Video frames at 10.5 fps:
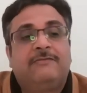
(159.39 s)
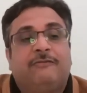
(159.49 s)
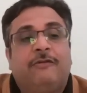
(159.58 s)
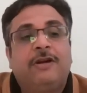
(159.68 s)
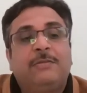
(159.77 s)

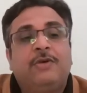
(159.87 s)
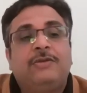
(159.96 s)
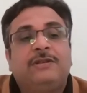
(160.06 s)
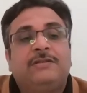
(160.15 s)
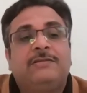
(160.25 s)
What
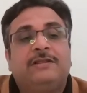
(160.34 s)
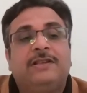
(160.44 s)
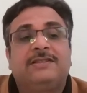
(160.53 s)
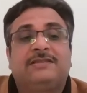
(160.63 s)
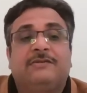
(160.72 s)
about
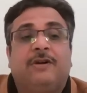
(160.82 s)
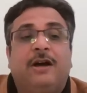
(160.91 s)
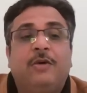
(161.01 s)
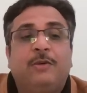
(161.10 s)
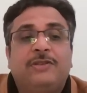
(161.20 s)
this?
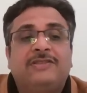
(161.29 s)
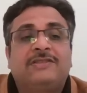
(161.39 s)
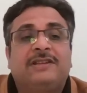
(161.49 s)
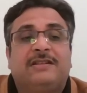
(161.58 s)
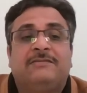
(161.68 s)
How about
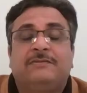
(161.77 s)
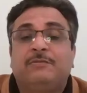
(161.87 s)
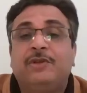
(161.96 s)
sun?